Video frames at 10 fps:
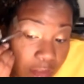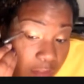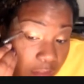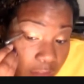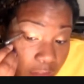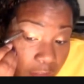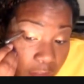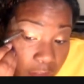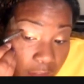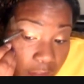
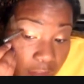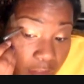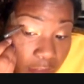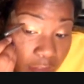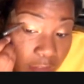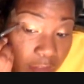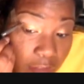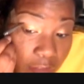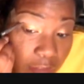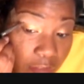
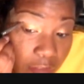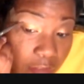(no one is talking)